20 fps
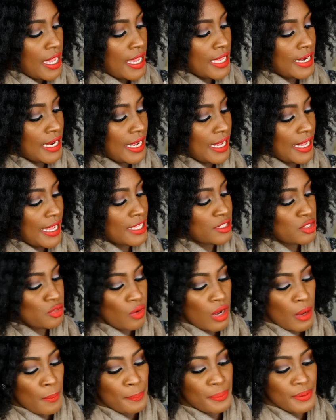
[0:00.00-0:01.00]
and I had
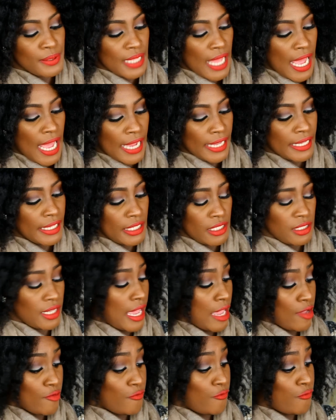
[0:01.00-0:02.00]
to apply it
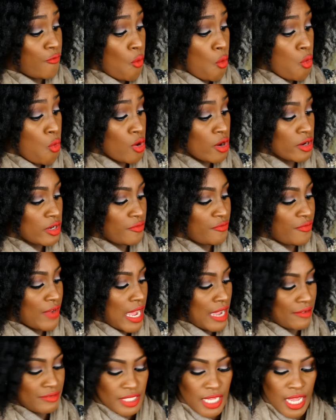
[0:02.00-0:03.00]
like four to
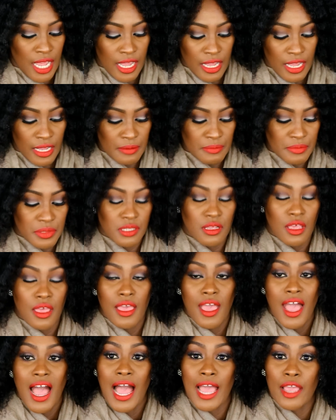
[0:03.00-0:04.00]
five times.
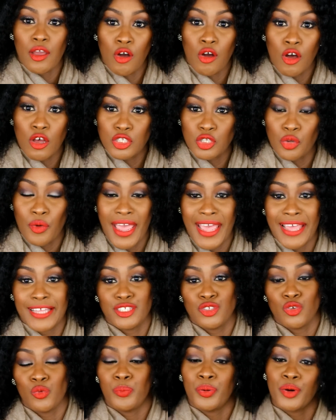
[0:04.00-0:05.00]
I also
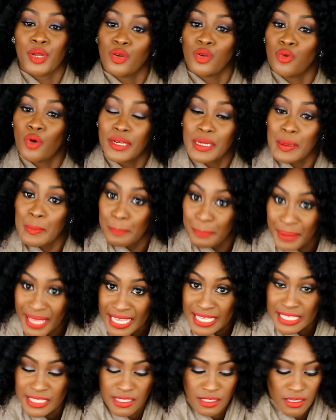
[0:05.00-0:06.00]
had to put on a
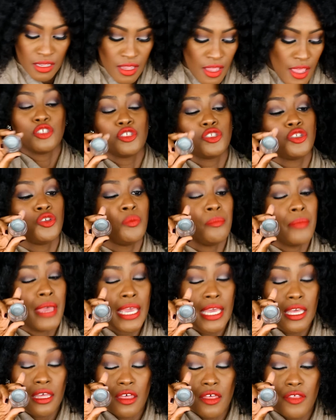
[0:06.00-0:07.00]
base to
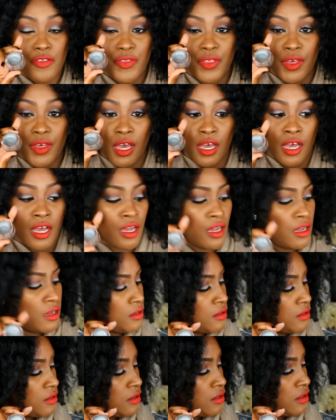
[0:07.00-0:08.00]
make
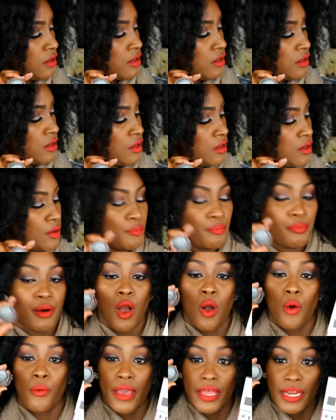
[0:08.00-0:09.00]
the
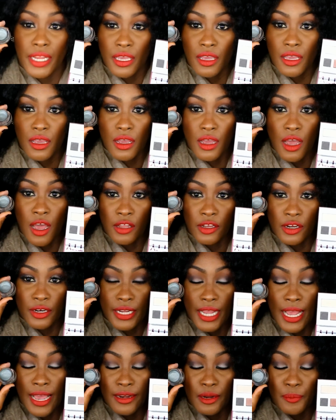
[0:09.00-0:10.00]
poetic
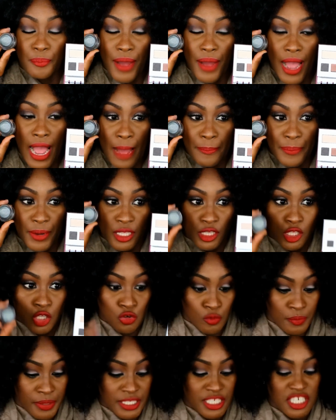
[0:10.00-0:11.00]
color kind of pop a
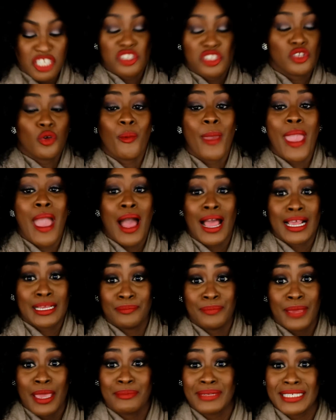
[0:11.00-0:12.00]
little bit just so we all
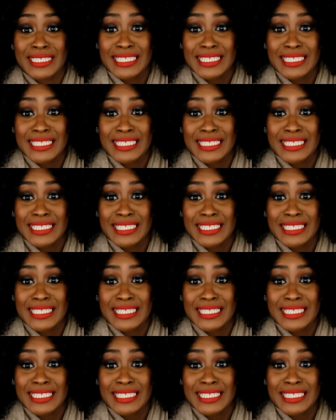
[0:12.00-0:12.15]
can be able to